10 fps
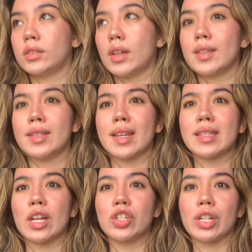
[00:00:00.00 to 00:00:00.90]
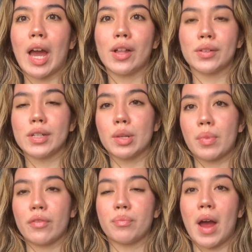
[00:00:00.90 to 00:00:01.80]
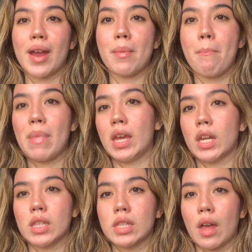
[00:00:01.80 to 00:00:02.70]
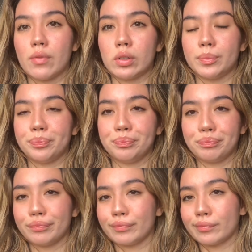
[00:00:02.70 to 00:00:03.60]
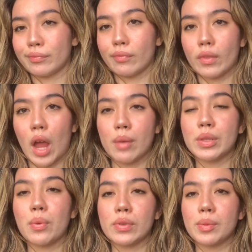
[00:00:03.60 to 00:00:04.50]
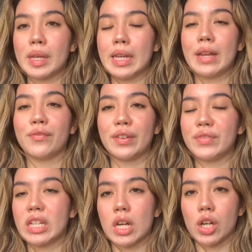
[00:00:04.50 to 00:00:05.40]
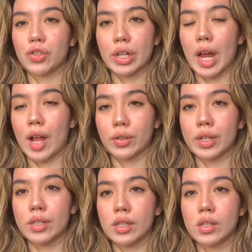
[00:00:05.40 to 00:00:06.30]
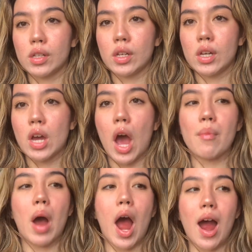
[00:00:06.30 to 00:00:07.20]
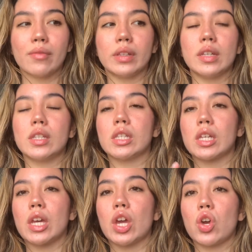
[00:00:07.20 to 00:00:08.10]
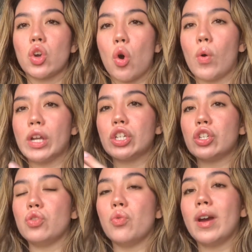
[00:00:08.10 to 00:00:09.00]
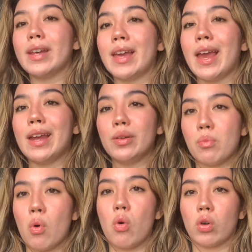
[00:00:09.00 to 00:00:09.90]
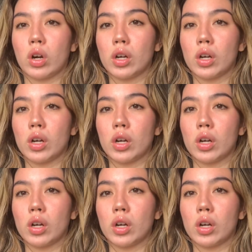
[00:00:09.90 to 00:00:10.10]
600 calories above my maintenance level. I'm supposed to be eating 1,500 calories. I'm obviously going to gain more